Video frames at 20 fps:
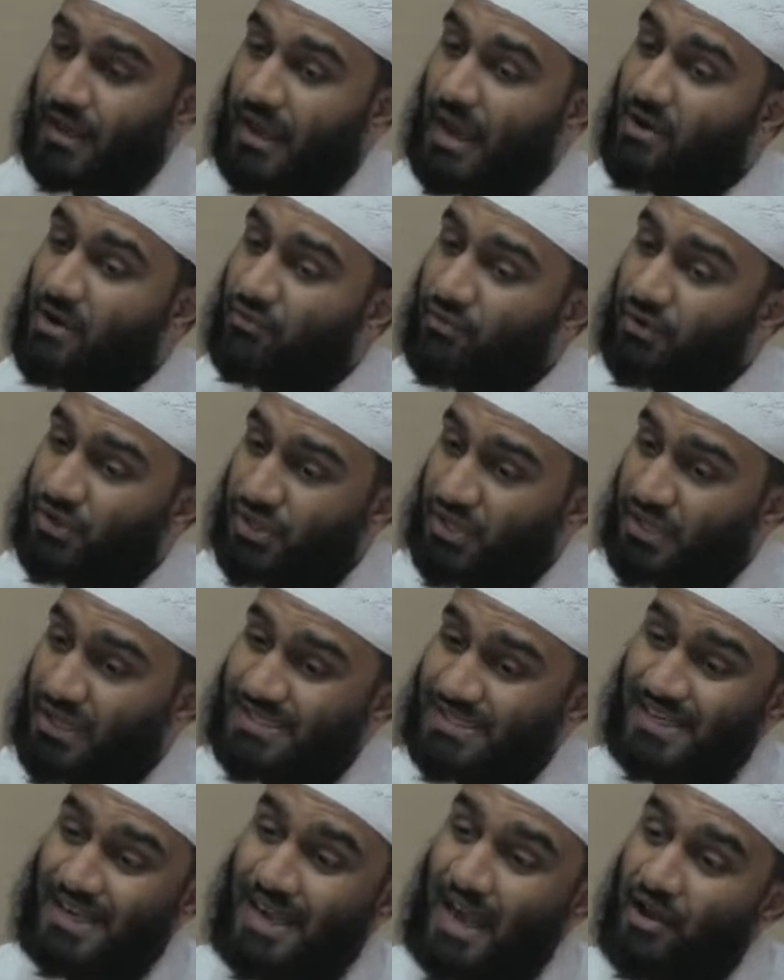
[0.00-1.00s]
everything
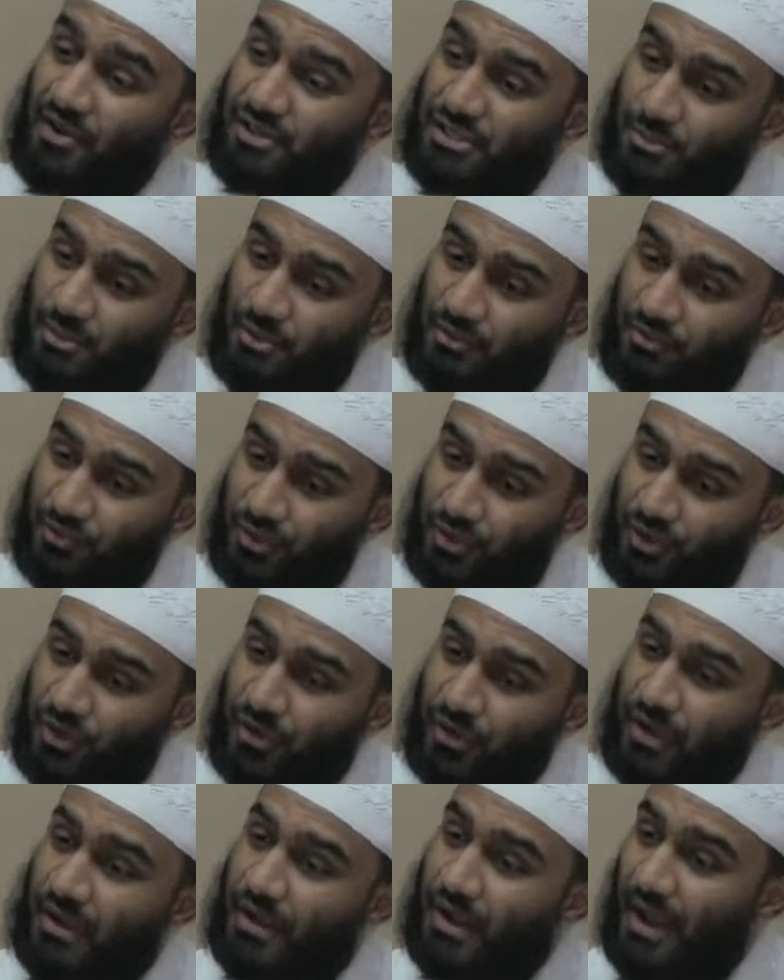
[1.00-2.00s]
is accountable for
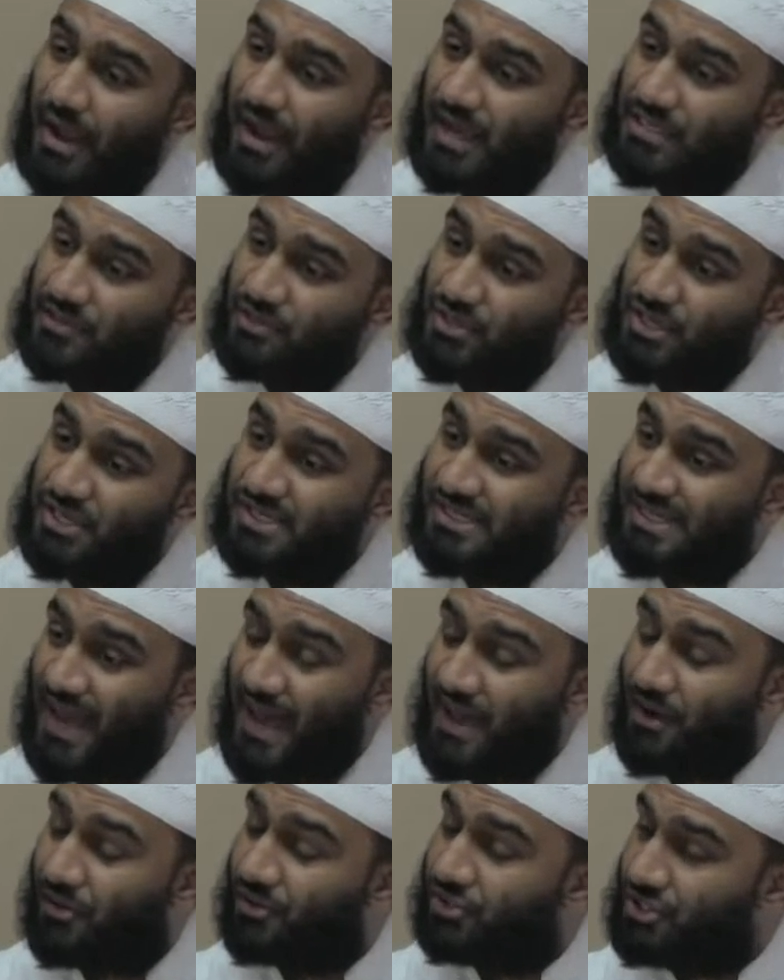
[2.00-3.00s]
her as if she's an
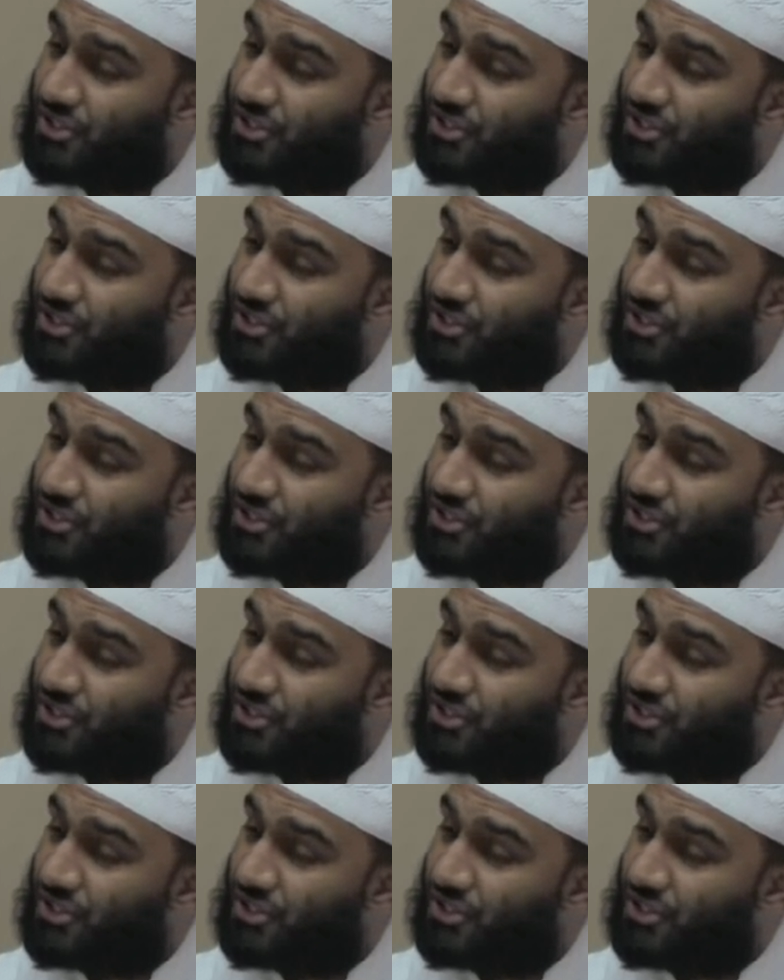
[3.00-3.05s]
adult.